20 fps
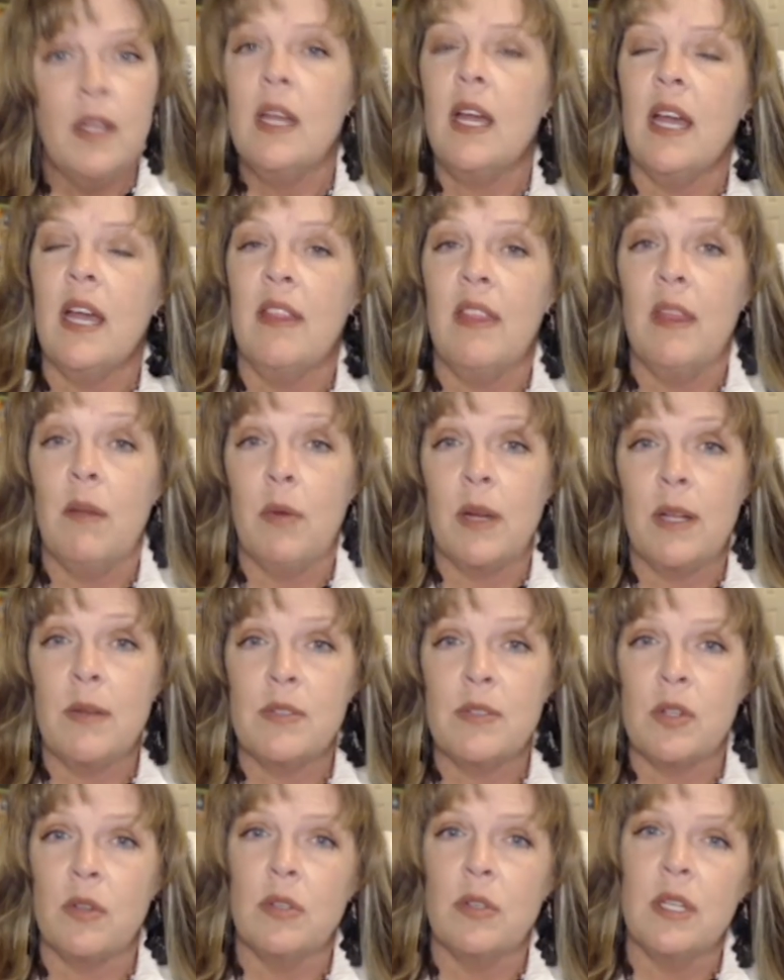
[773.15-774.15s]
And then when he was
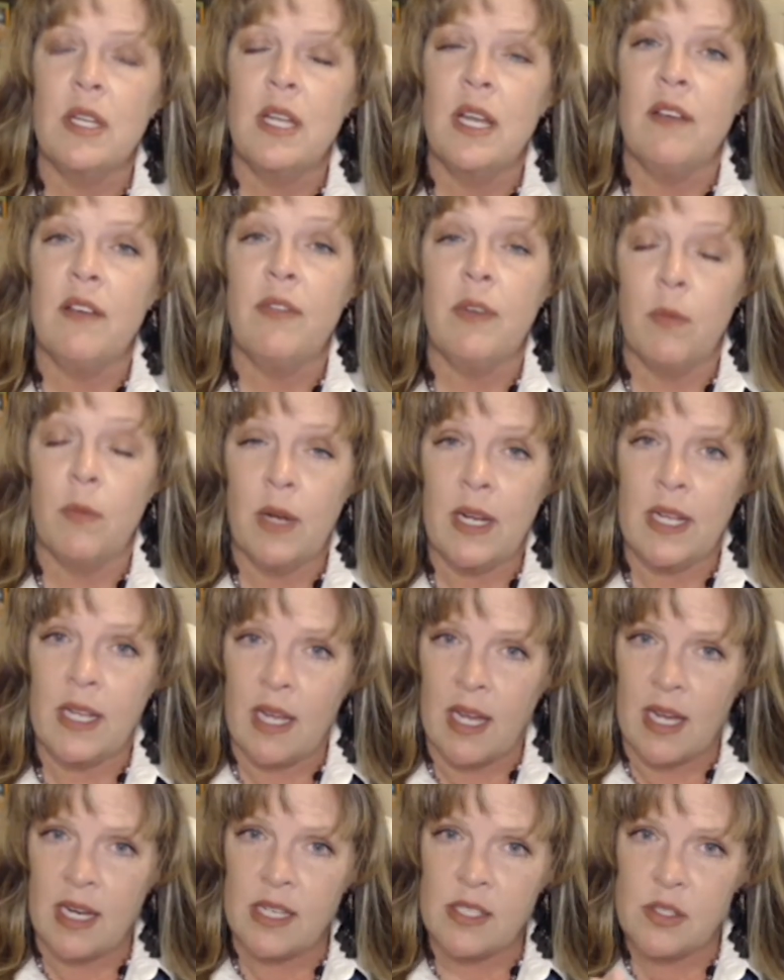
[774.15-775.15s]
old enough, and when I
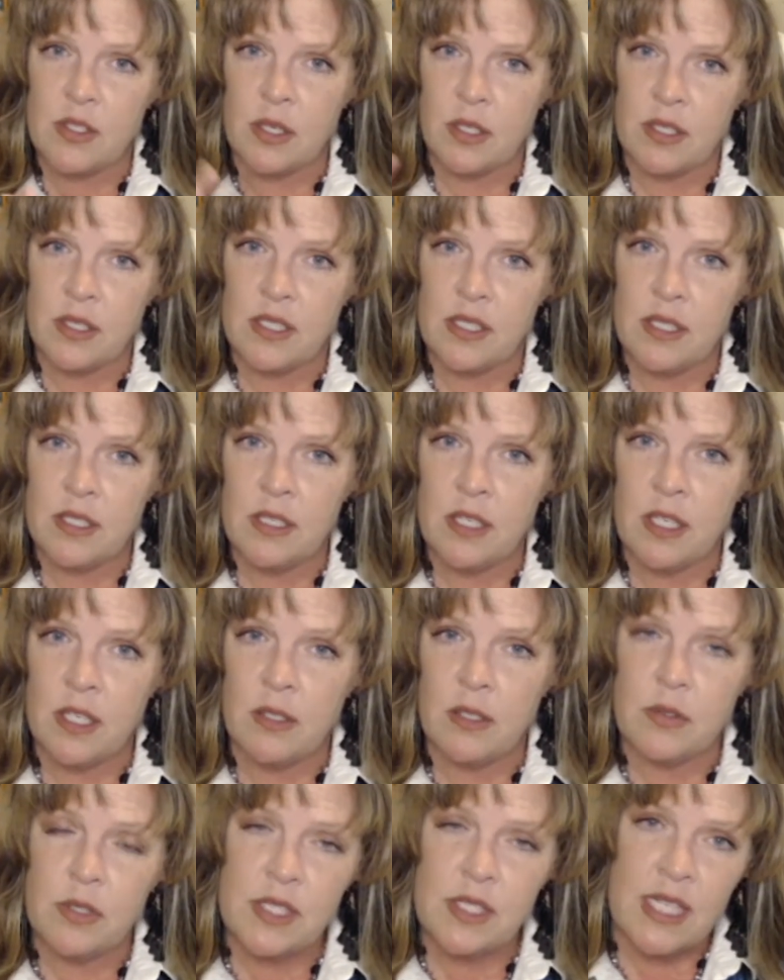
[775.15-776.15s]
kind of started,
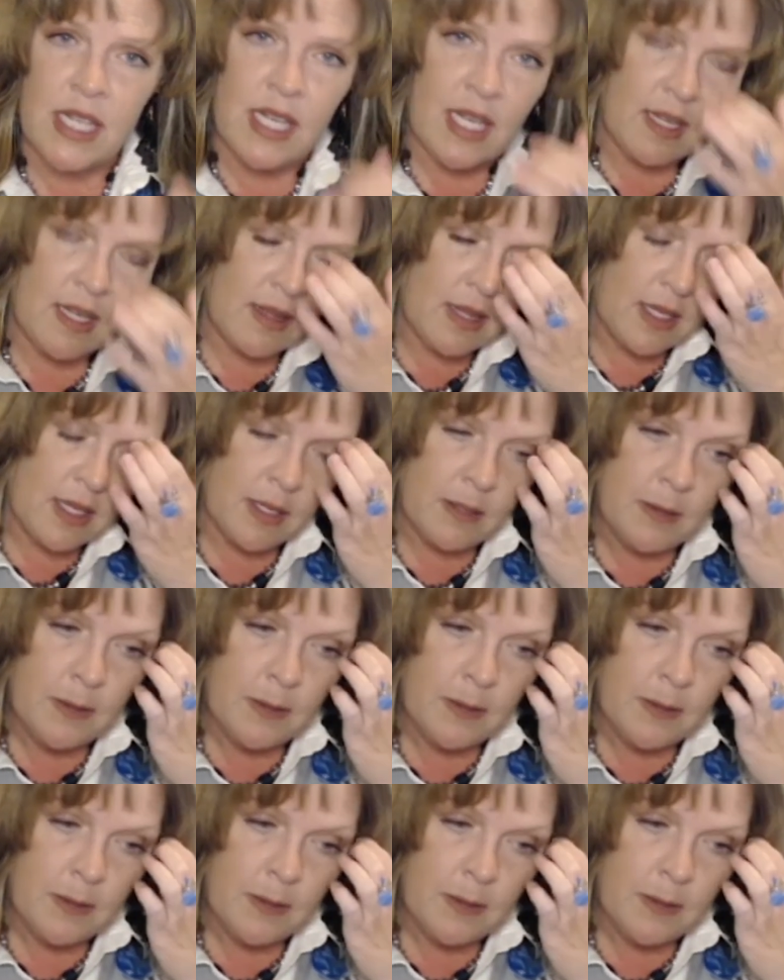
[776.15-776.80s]
seeing the